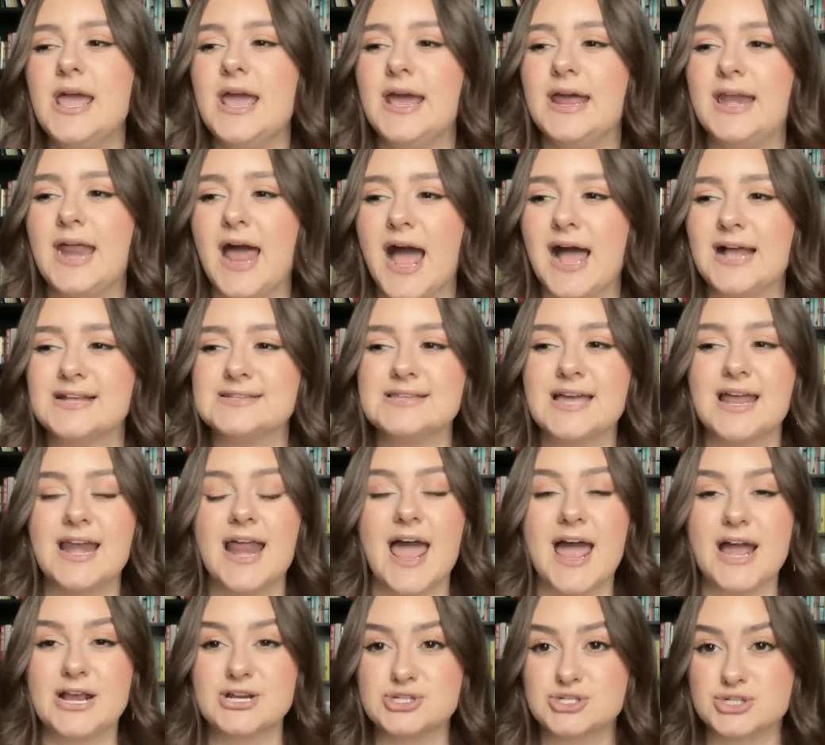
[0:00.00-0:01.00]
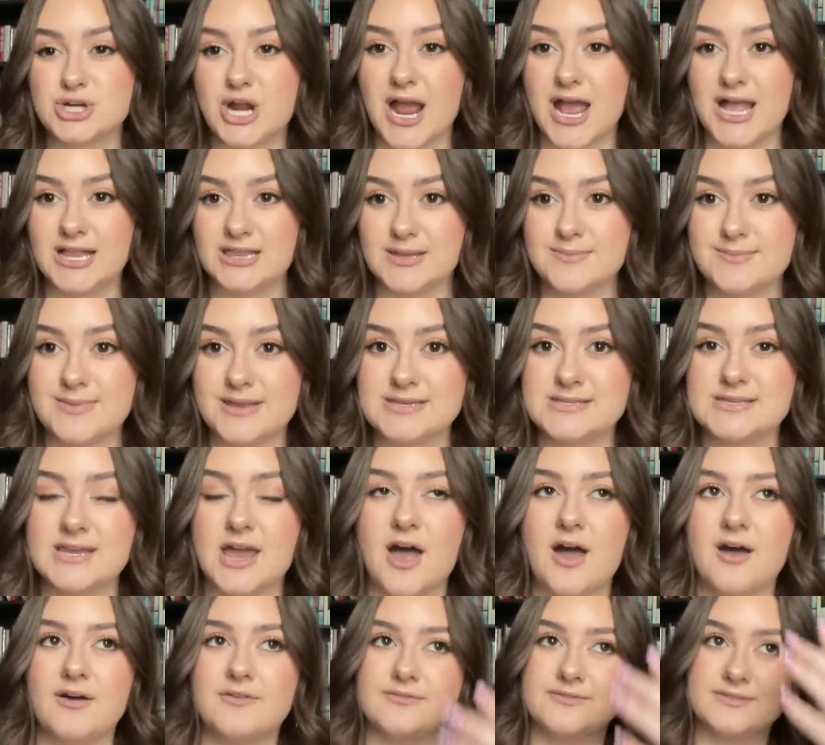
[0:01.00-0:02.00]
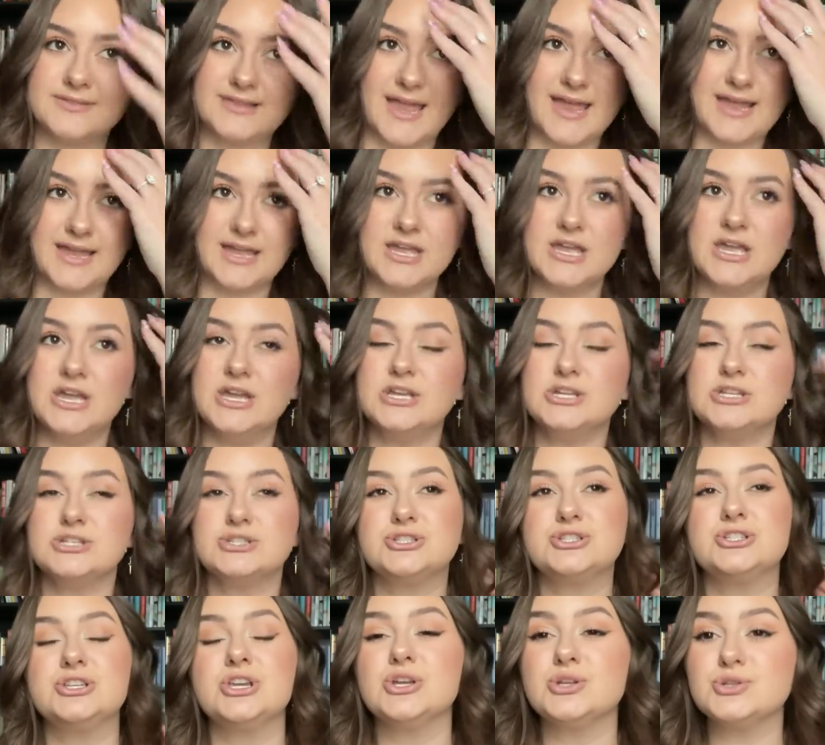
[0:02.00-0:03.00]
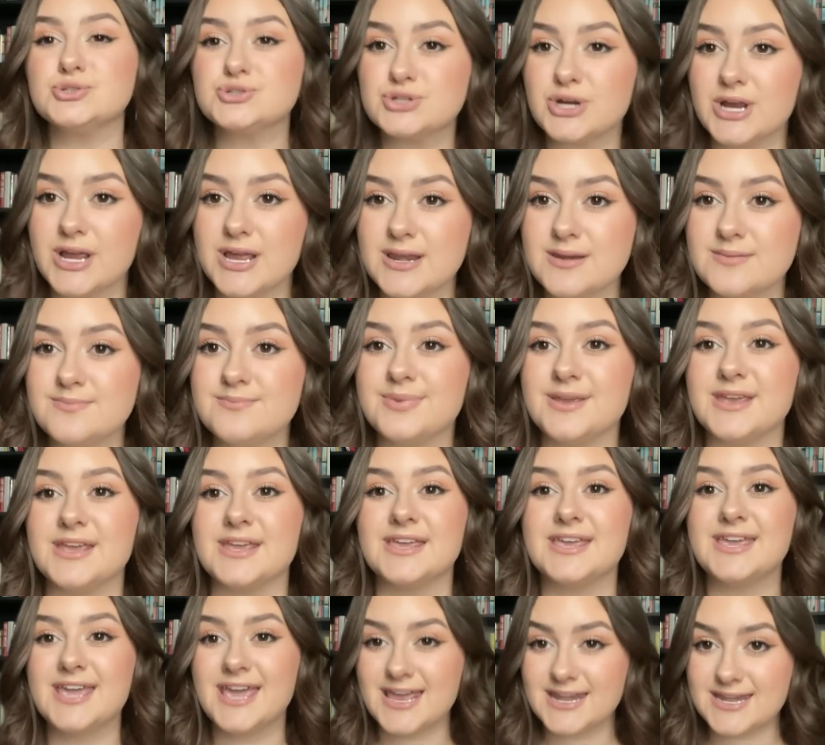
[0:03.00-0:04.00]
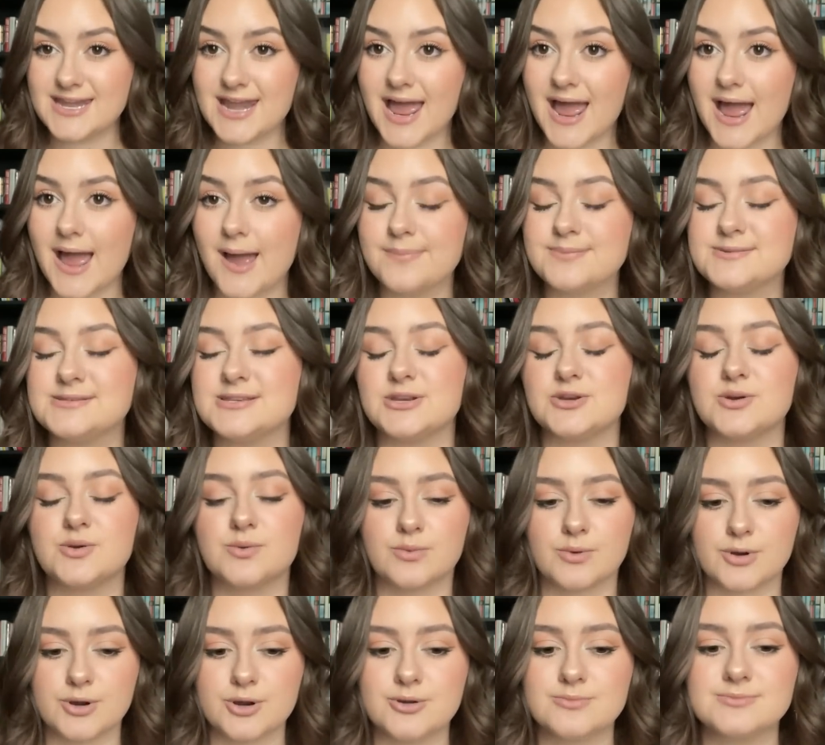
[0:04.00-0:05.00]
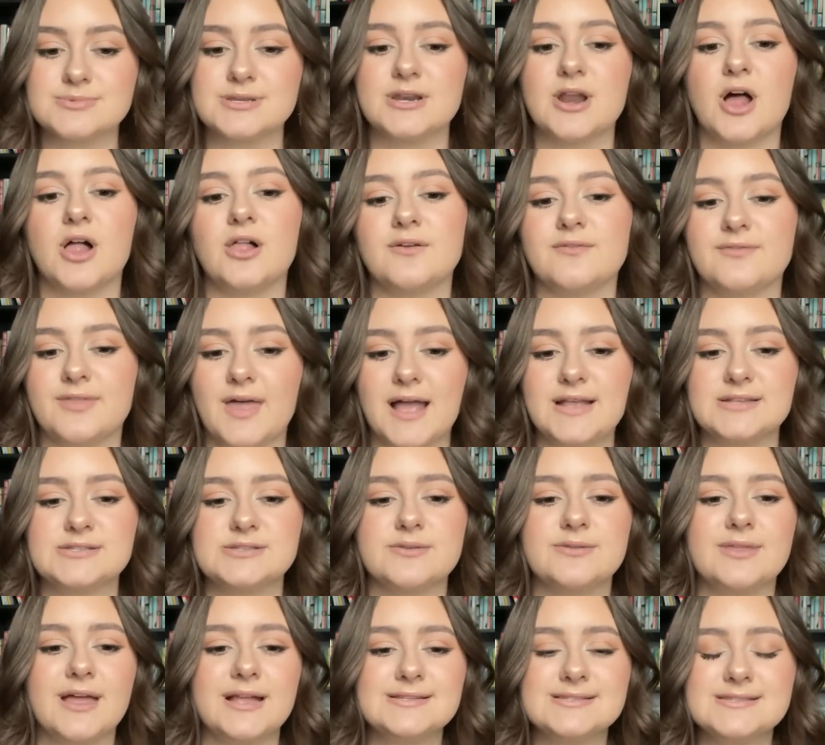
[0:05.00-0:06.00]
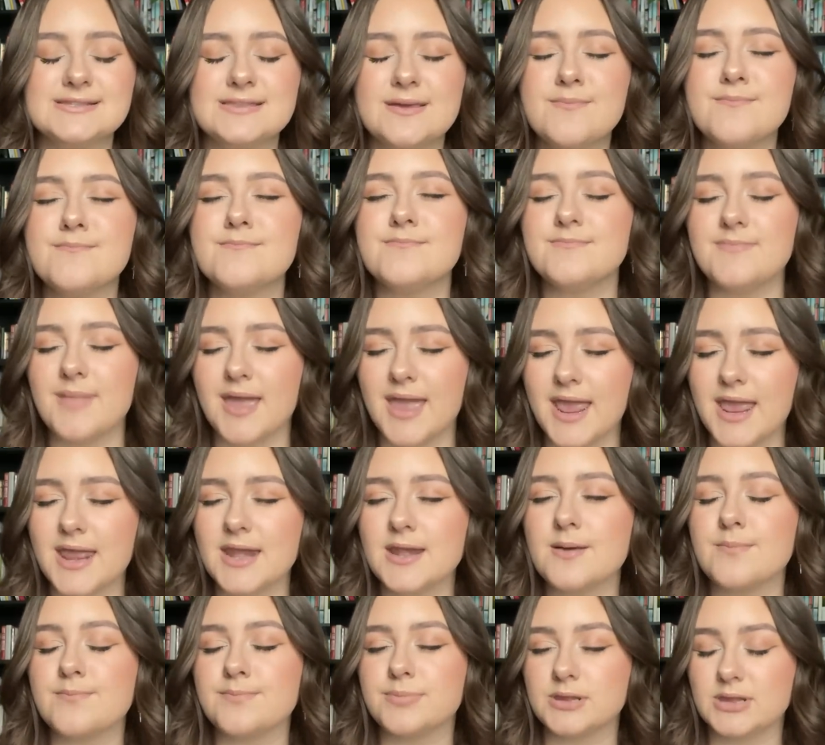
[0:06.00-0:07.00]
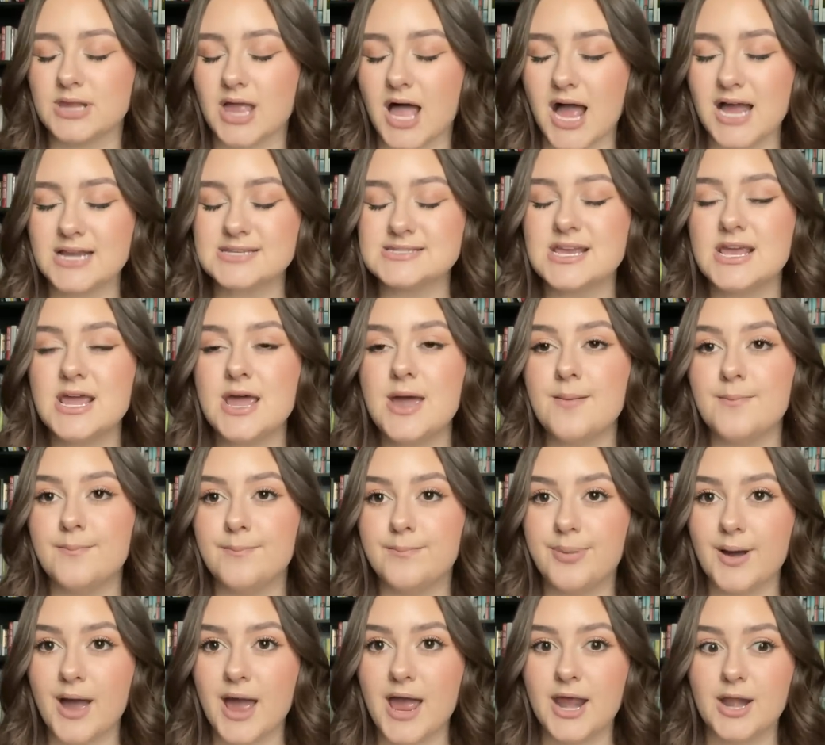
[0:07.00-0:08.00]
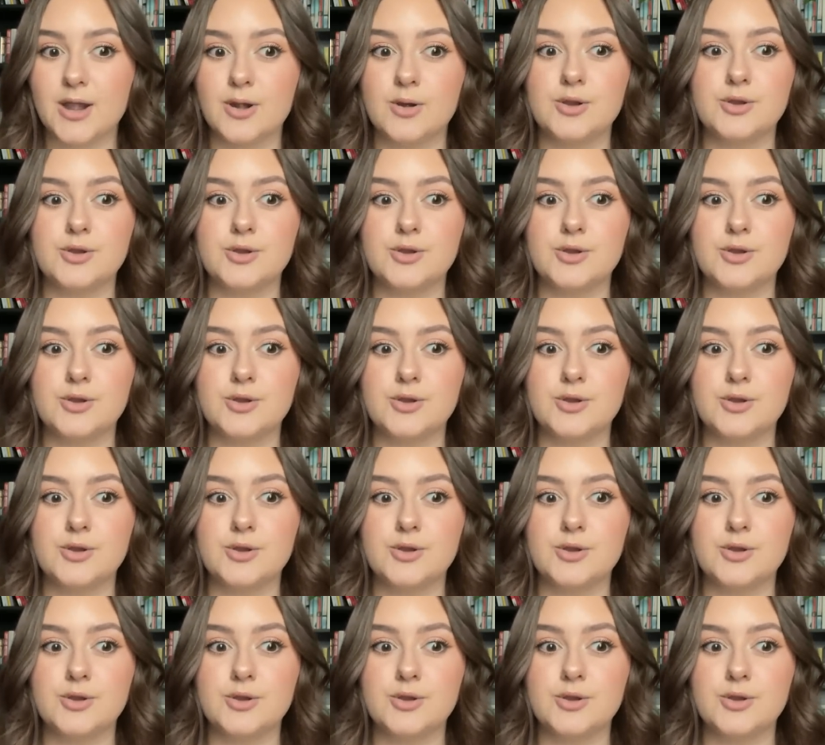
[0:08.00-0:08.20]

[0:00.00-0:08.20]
It has that extra element of like children being kidnapped and groomed and all of that. So that's the main plot, but